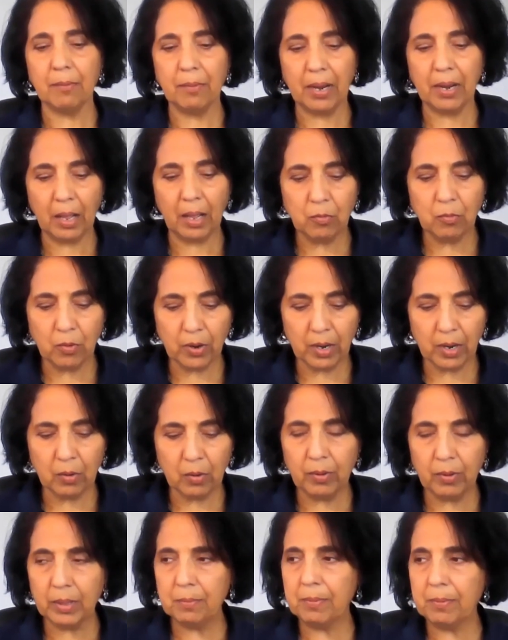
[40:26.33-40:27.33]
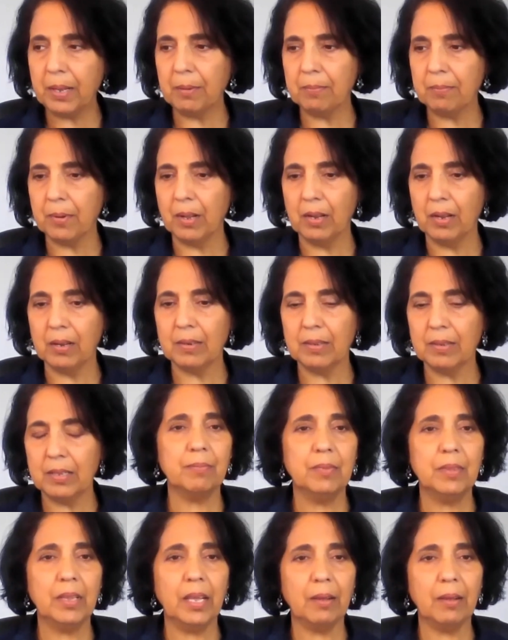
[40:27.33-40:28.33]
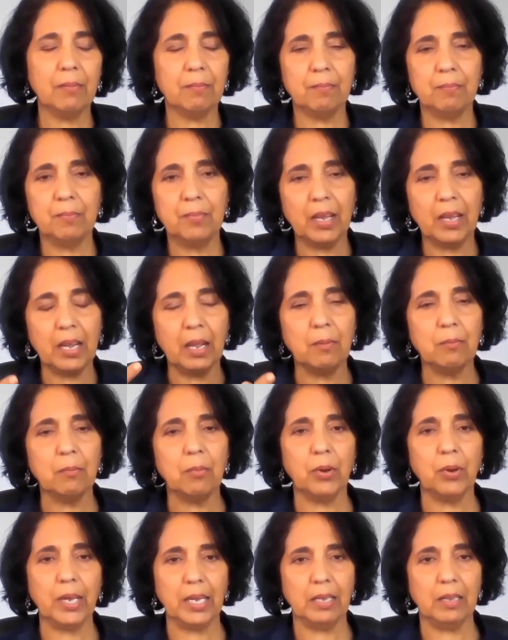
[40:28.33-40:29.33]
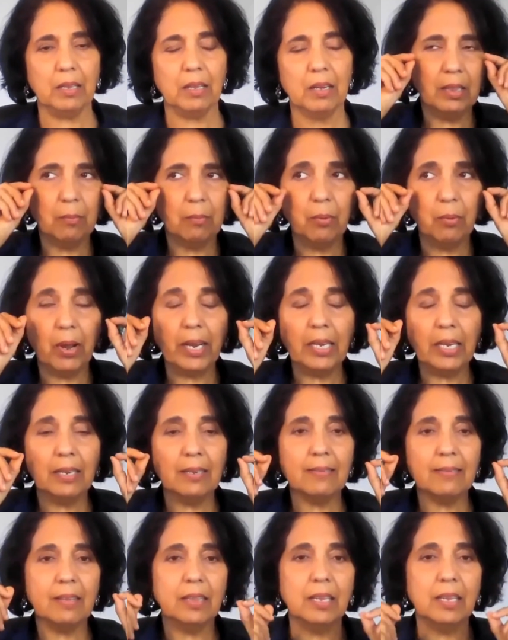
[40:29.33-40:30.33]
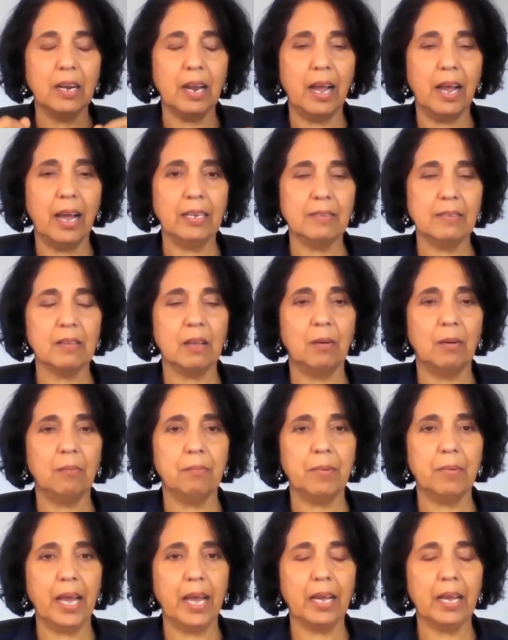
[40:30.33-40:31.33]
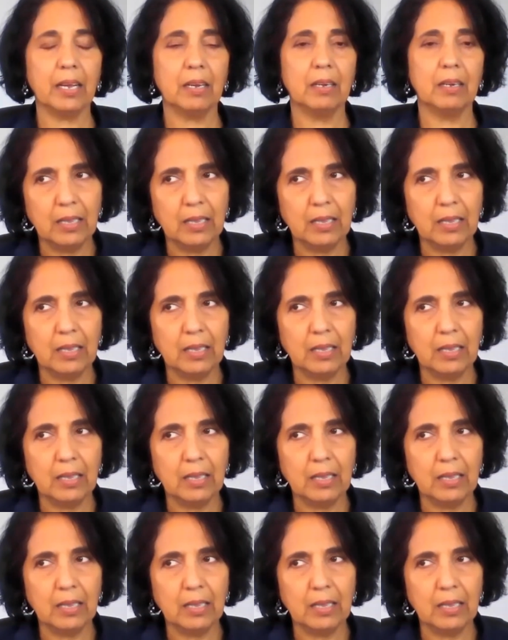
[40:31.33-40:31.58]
When I work with yeah. people, they they can breathe. The brightness in their eyes come back.